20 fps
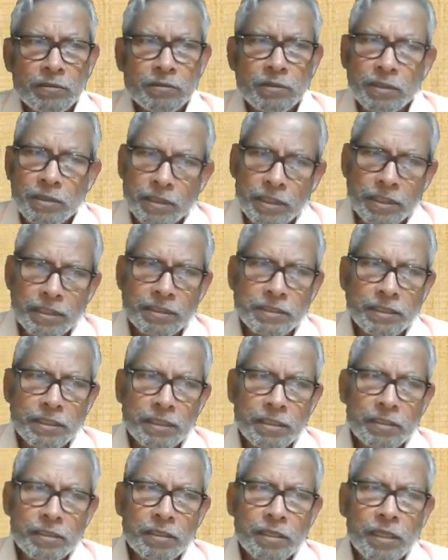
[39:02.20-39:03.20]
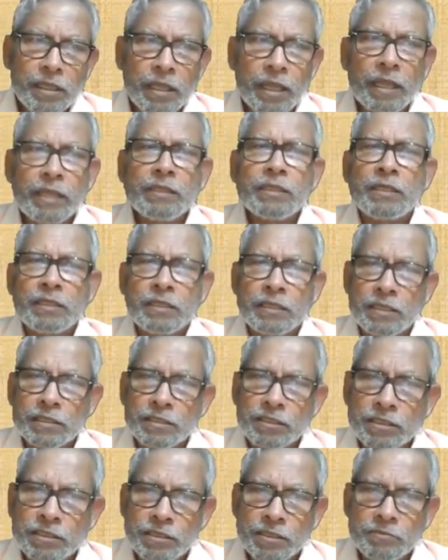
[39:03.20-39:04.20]
the nature and the
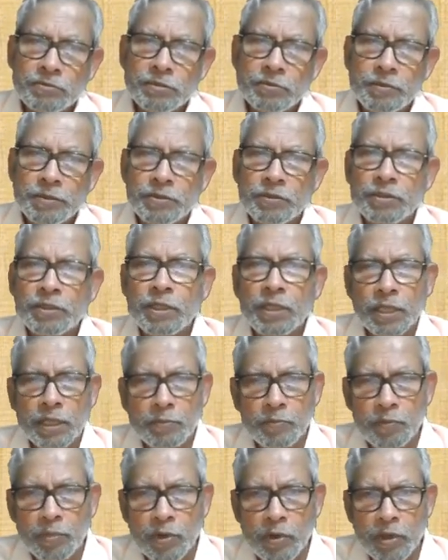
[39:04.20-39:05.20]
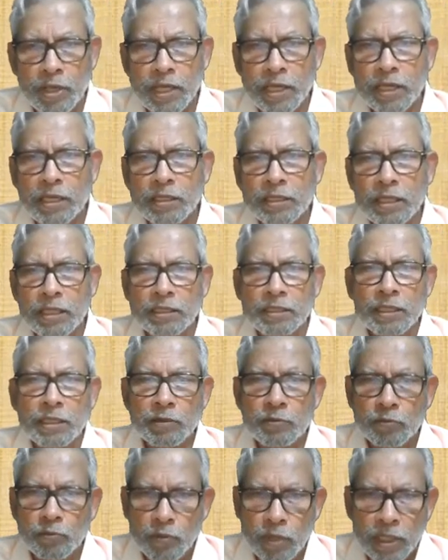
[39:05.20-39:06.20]
relationships between the employer and
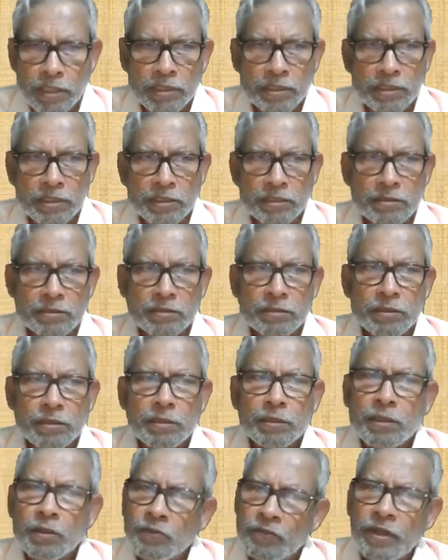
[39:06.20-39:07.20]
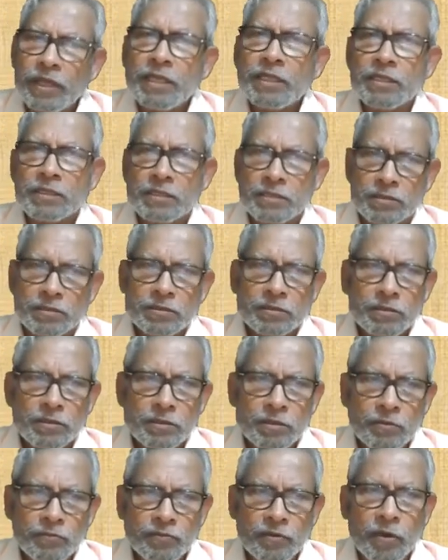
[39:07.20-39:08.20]
the workers varies
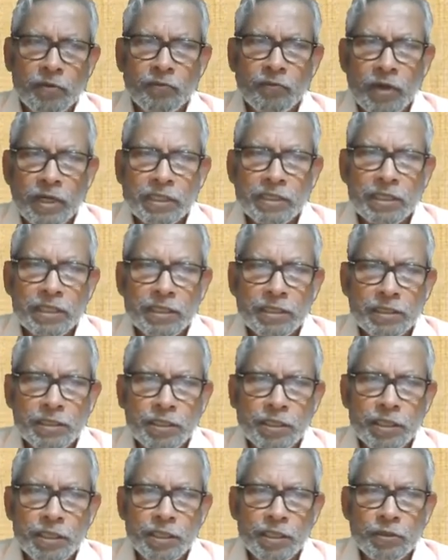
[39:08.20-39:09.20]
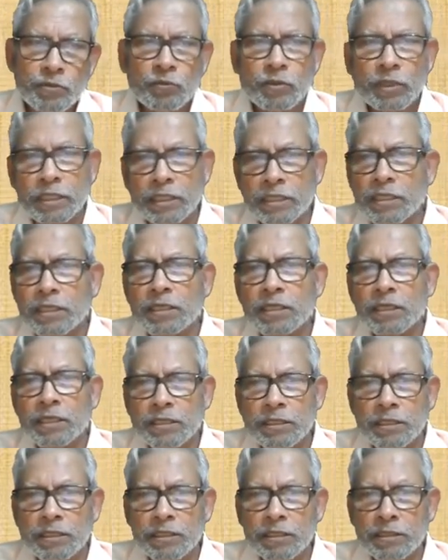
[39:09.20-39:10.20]
from one country to another
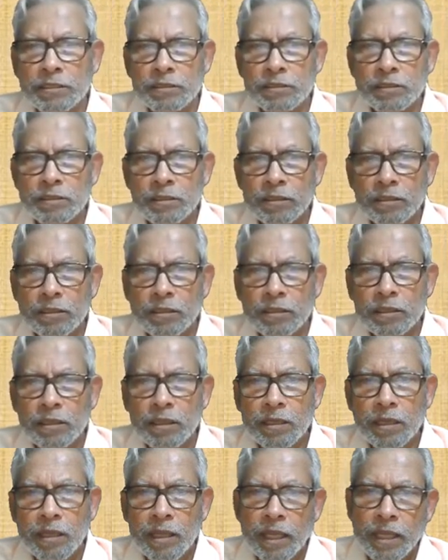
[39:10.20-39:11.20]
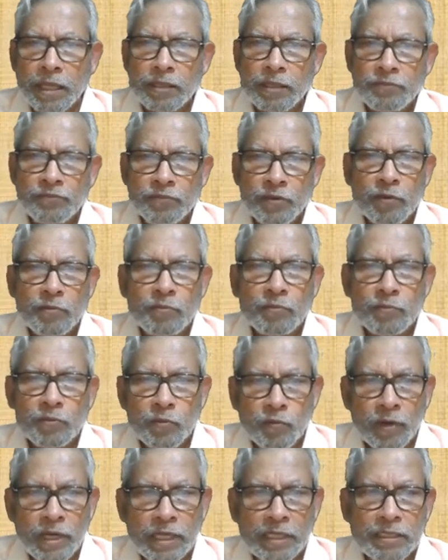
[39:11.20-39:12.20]
country and from
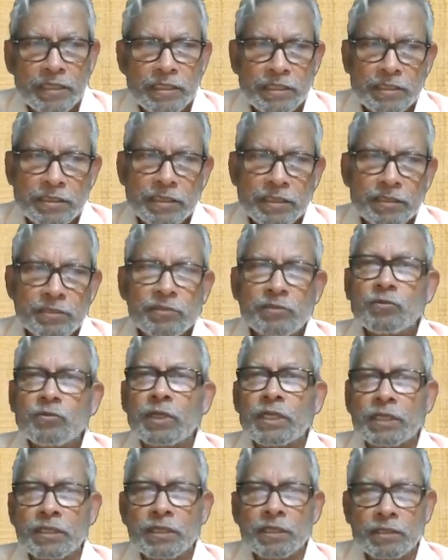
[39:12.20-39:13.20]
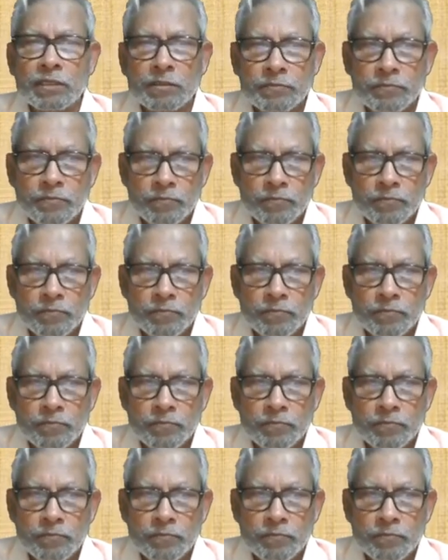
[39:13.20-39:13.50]
one region to another.